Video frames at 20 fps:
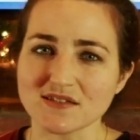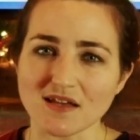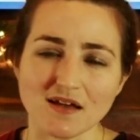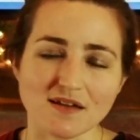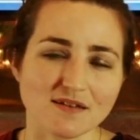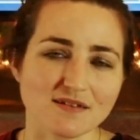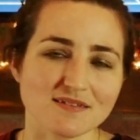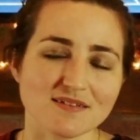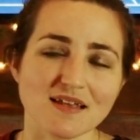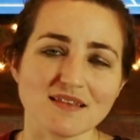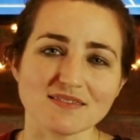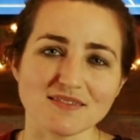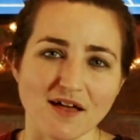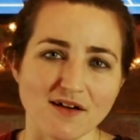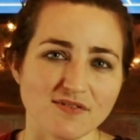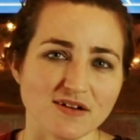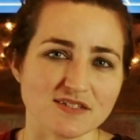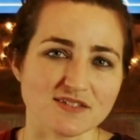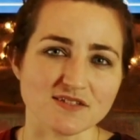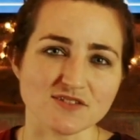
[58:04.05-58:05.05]
does
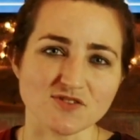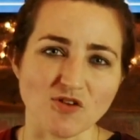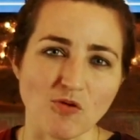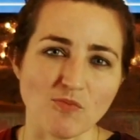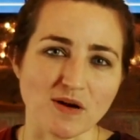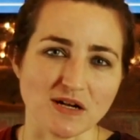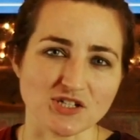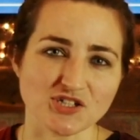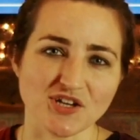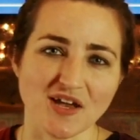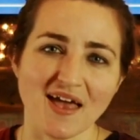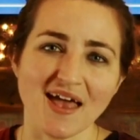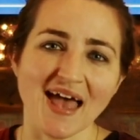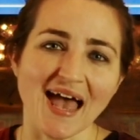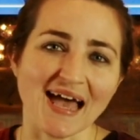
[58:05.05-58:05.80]
love us so much,